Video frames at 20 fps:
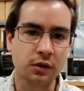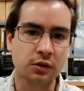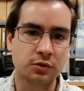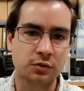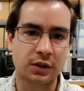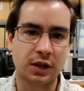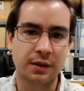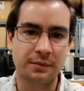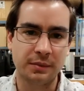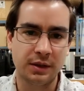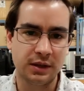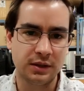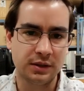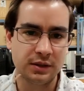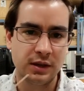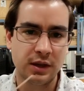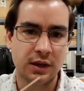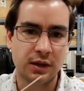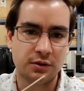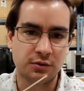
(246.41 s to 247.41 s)
So what that
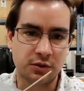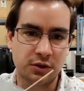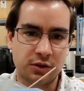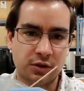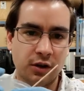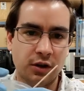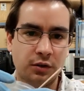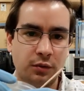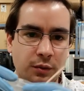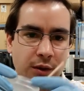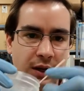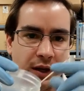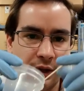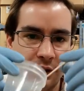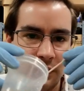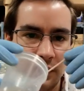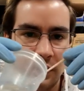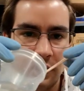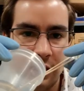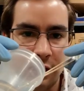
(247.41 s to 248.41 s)
means is we start
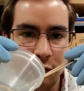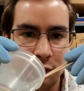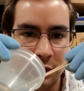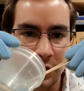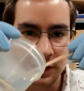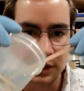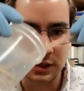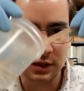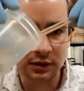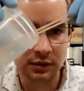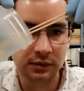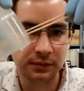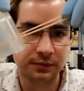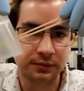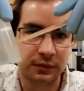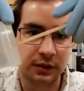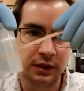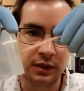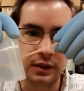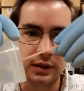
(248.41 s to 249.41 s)
with a resin
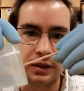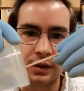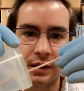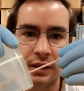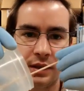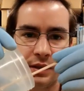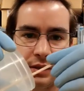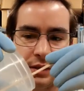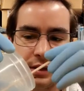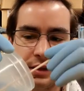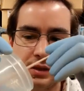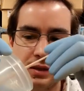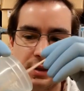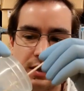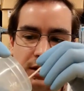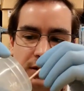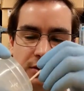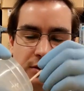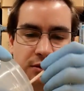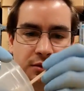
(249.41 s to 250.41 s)
like this. This is
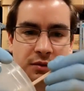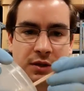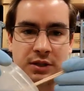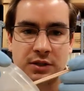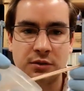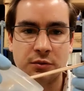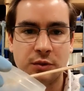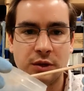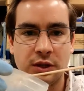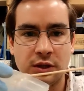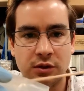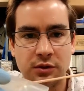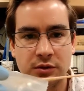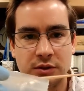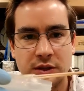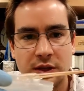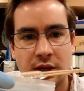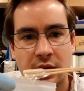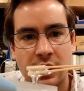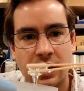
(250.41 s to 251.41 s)
actually the resin we
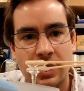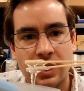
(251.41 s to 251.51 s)
use.